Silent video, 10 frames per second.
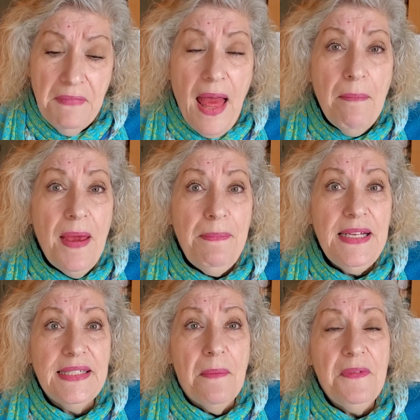That might
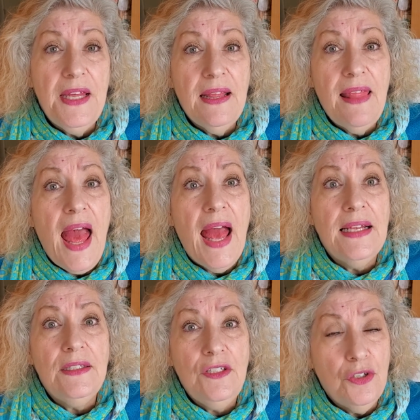be something
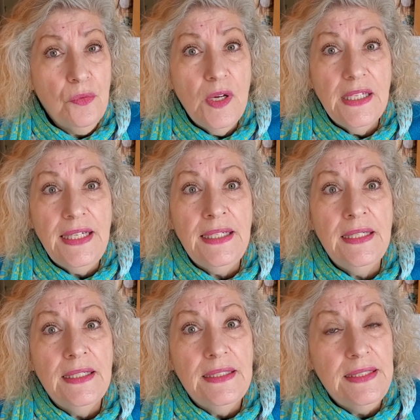that you're
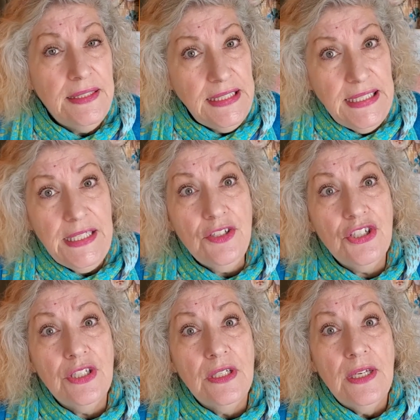willing to
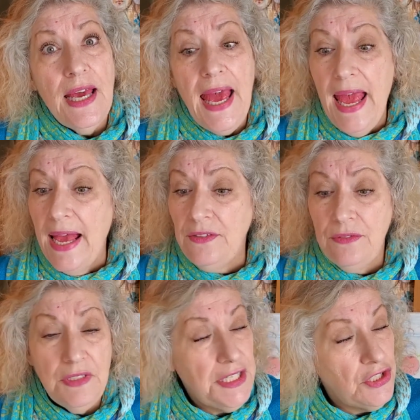teach
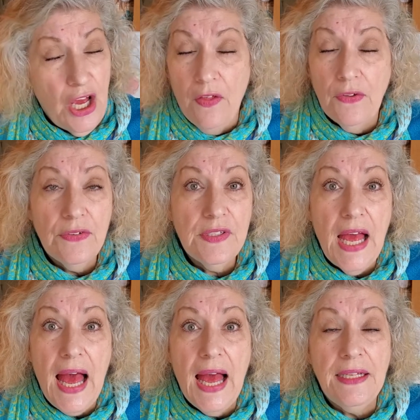and teach others
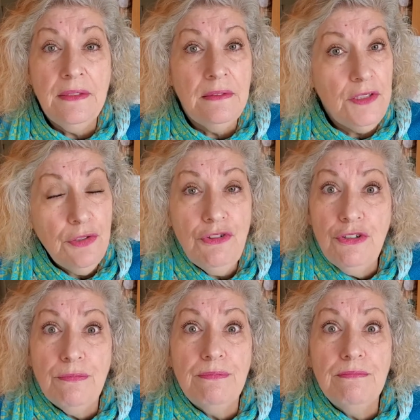on
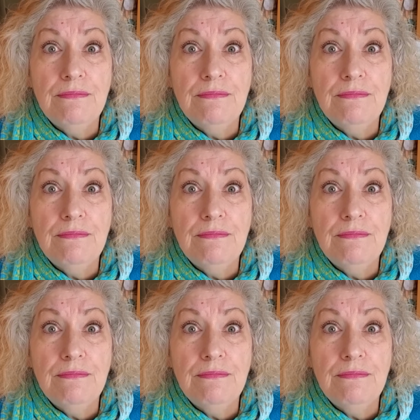YouTube.